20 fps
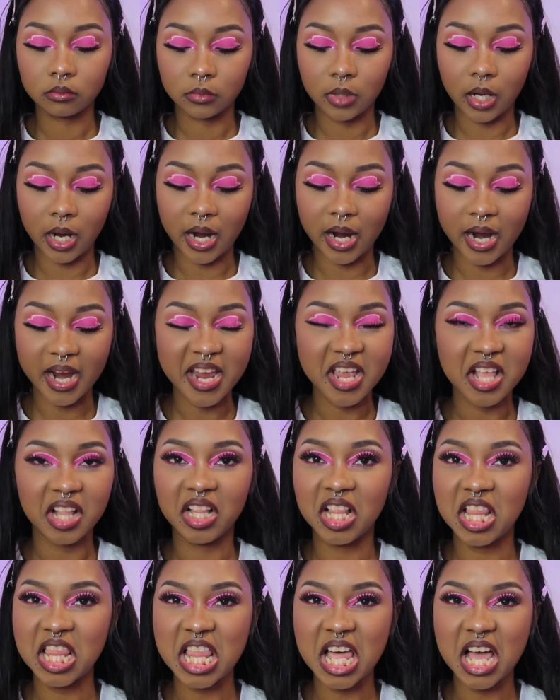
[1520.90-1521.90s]
I
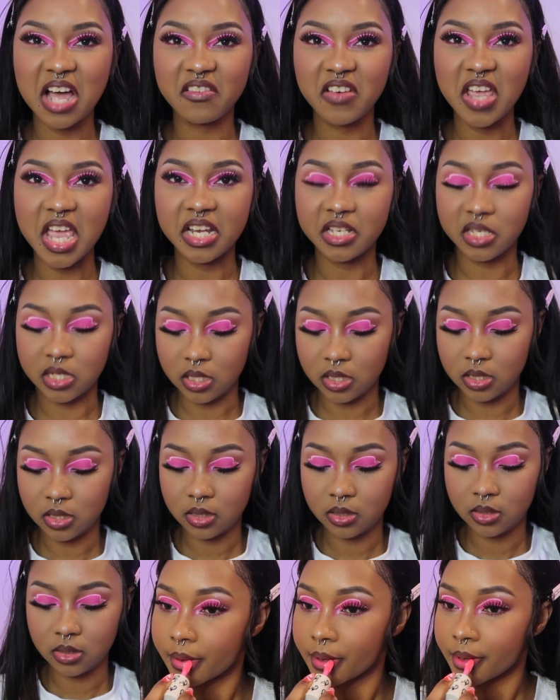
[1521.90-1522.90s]
love it.
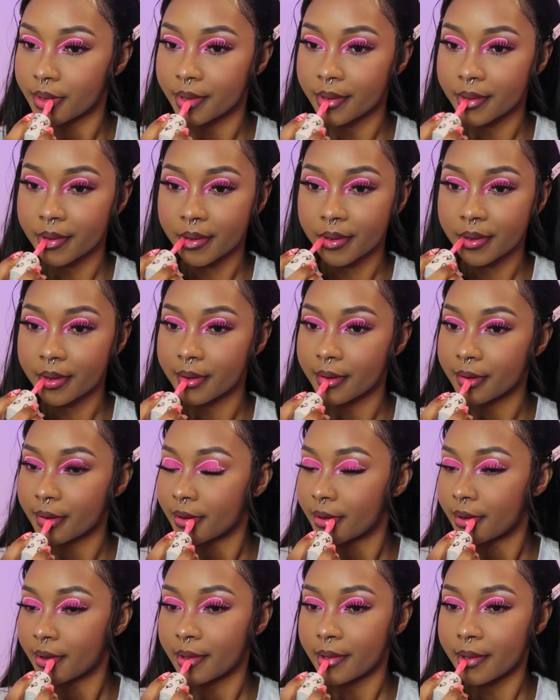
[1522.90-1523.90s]

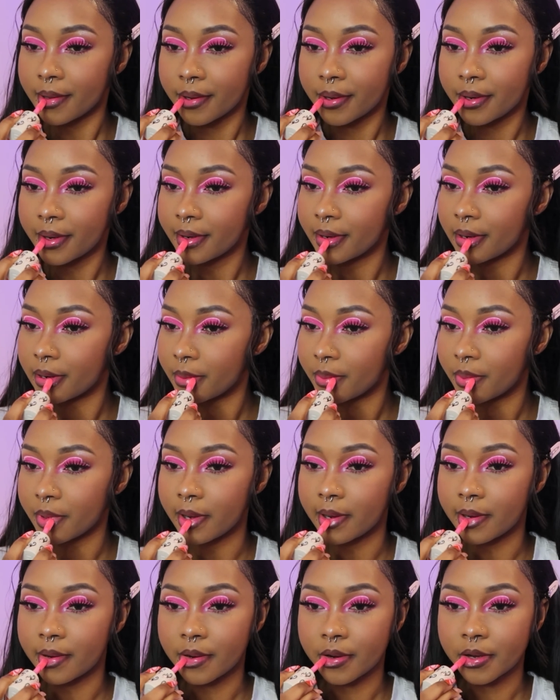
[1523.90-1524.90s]
A good lip
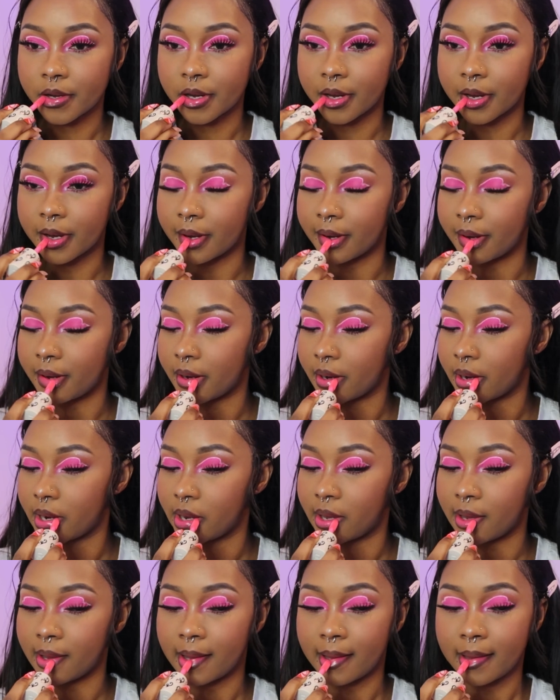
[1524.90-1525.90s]
liner shade
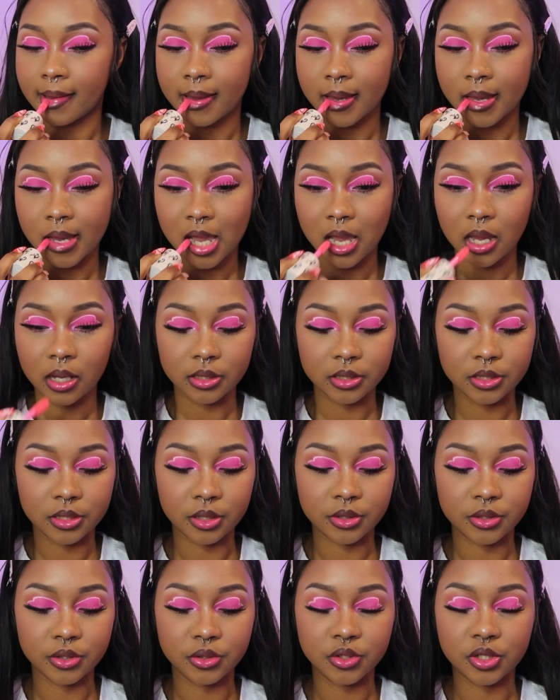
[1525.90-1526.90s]

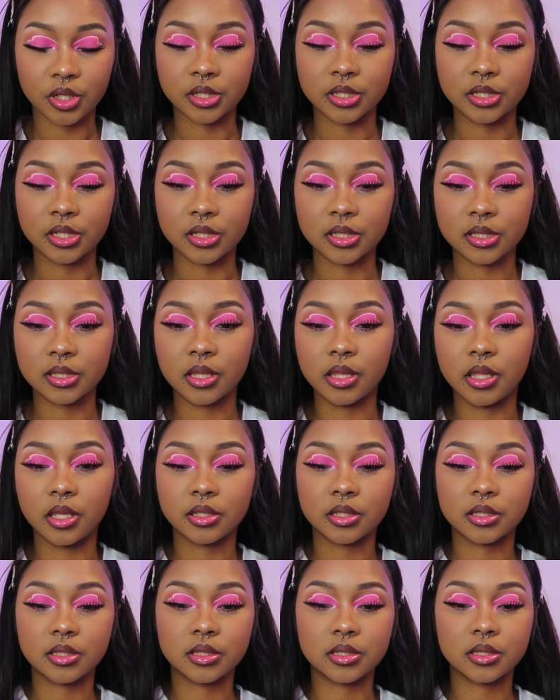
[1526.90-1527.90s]
does you justice.
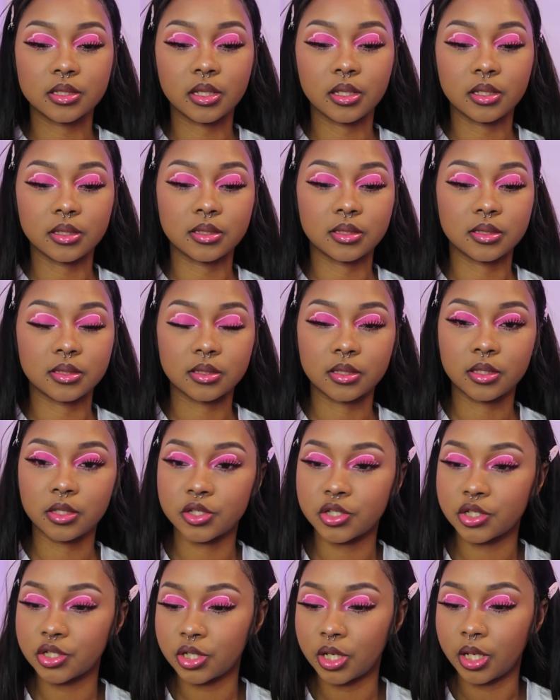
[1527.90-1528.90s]
This is the
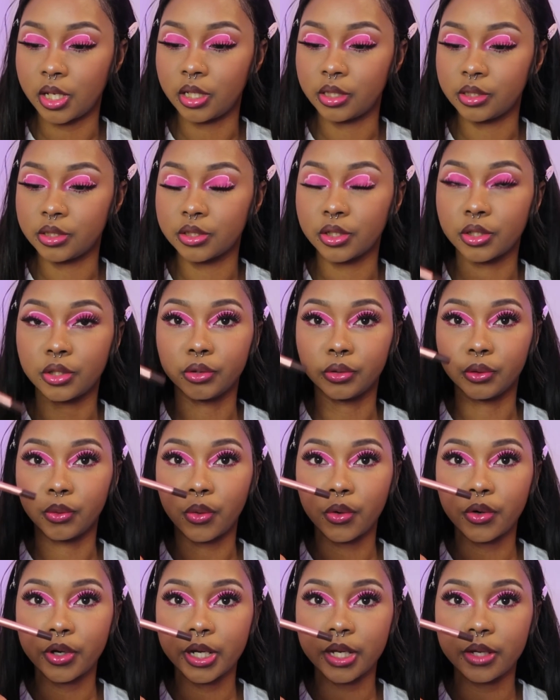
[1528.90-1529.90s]
shade
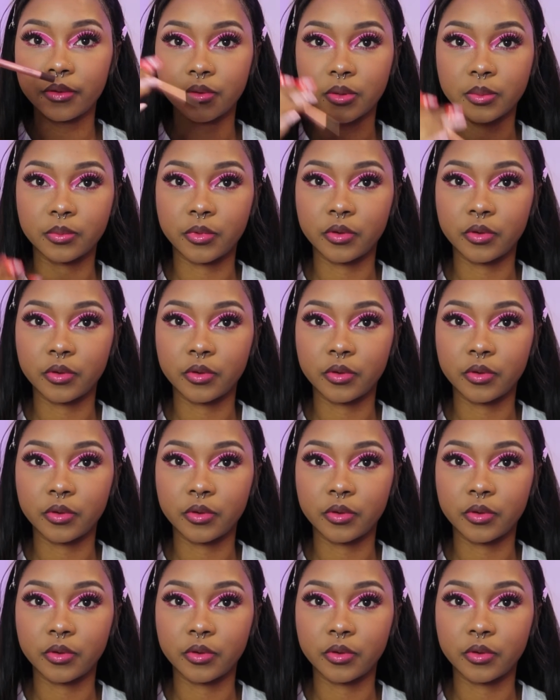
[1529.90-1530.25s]
Glory from